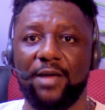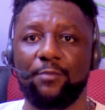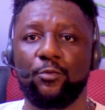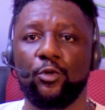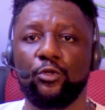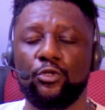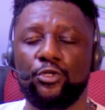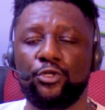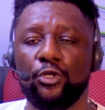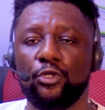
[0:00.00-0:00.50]
Now, I'm
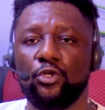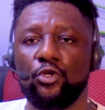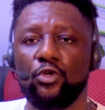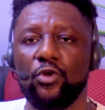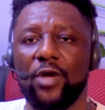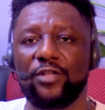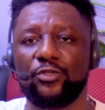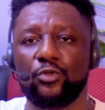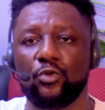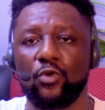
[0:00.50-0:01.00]
going to show to
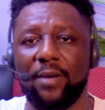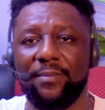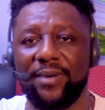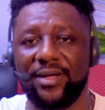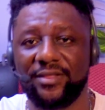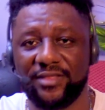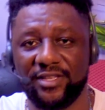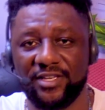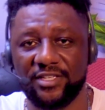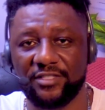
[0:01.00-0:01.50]
you how to go
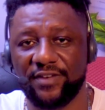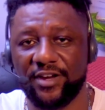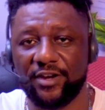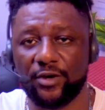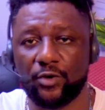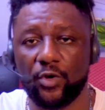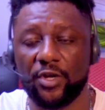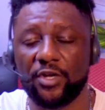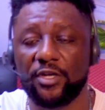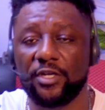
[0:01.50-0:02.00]
about this very
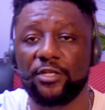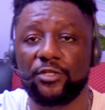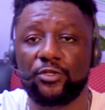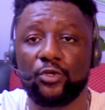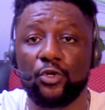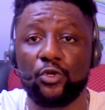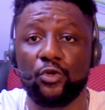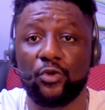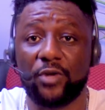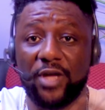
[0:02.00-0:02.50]
quickly
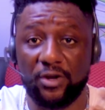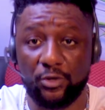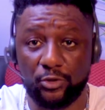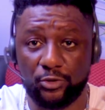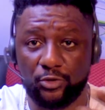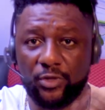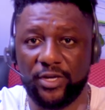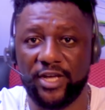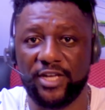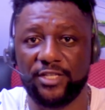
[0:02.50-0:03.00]
so you can
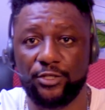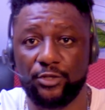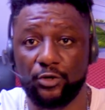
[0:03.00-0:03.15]
also get